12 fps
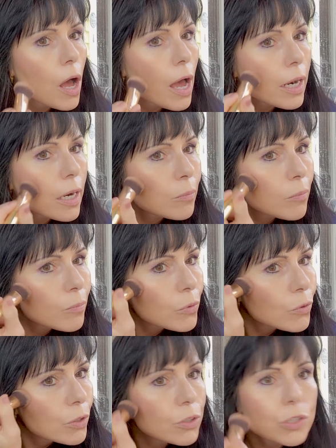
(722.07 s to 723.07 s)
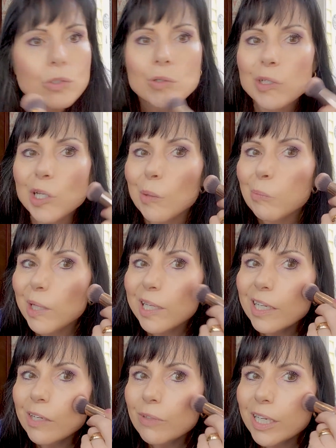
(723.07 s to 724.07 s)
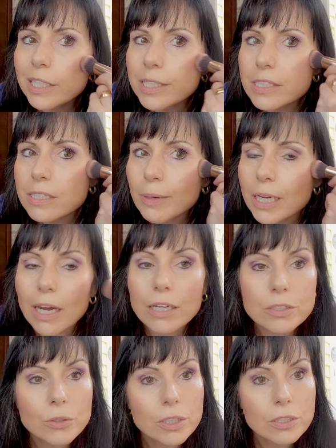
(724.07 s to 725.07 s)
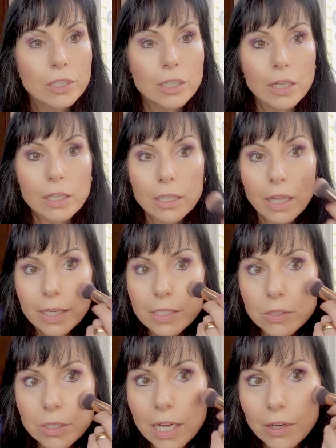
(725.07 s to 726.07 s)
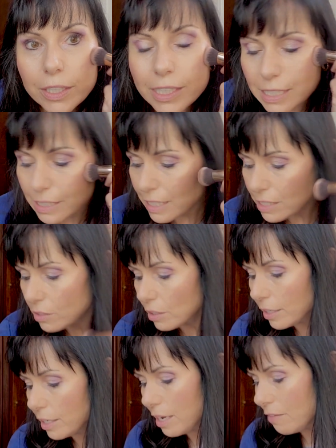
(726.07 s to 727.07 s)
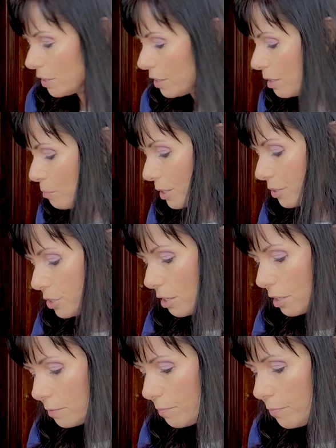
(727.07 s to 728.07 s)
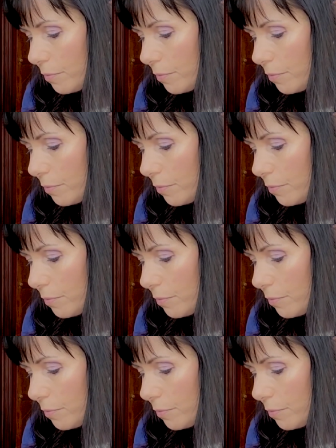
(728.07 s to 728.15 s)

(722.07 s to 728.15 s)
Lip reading: And I'm, you know, blending right into my contour line. So now, yes, it does look like I have a lot of blush on,